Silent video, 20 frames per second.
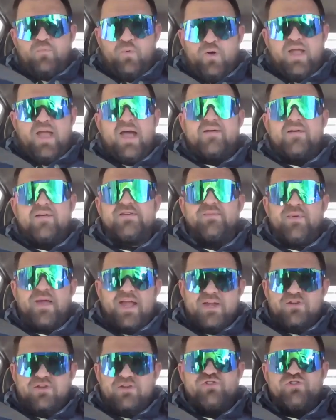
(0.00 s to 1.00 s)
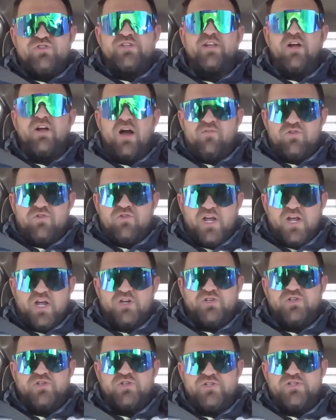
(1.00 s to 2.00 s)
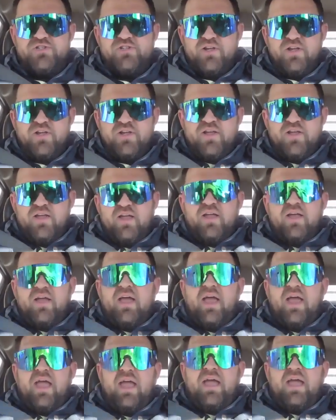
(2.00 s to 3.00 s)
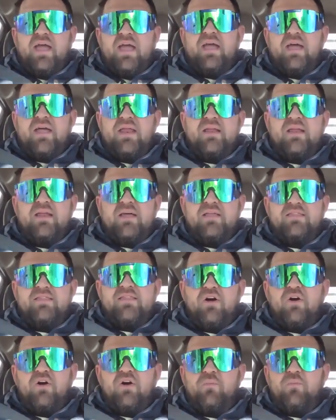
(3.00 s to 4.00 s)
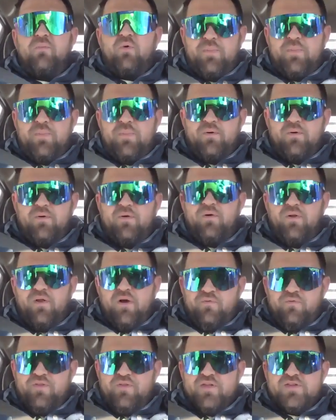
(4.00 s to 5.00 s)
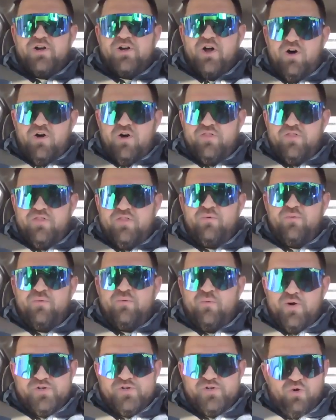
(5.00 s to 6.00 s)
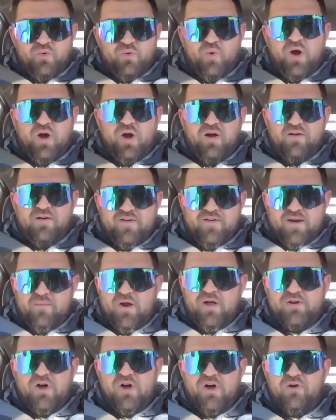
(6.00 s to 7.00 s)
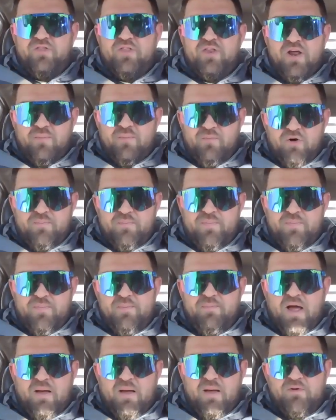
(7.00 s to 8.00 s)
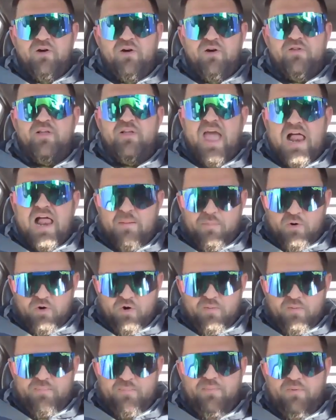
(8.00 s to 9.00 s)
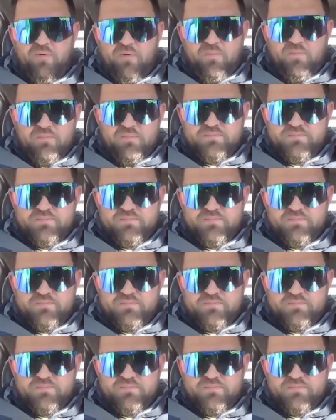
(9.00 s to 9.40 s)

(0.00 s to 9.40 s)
We have some interesting conversations, and there are more people on this call than what you're aware of. And I'm not talking the number of people, I'm talking the caliber of people.